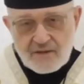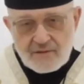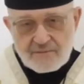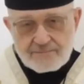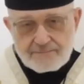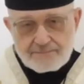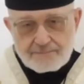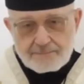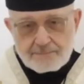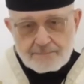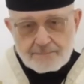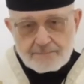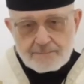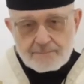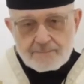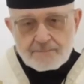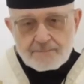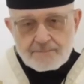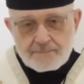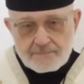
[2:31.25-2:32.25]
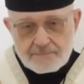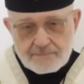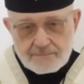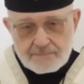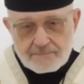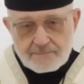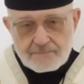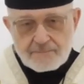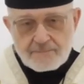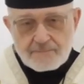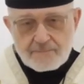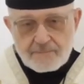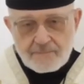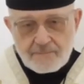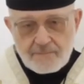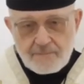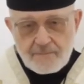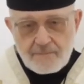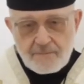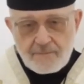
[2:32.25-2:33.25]
The first people, Adam
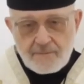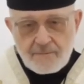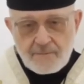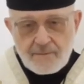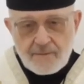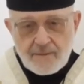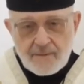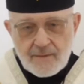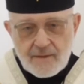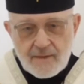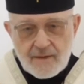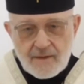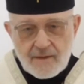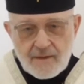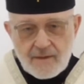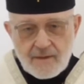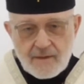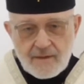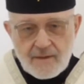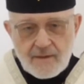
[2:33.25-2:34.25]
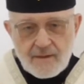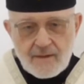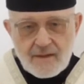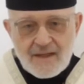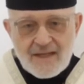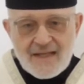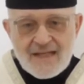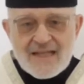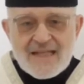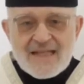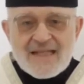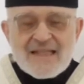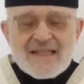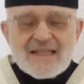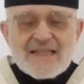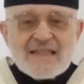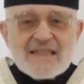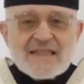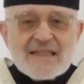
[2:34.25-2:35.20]
and Eve, did not stand the test.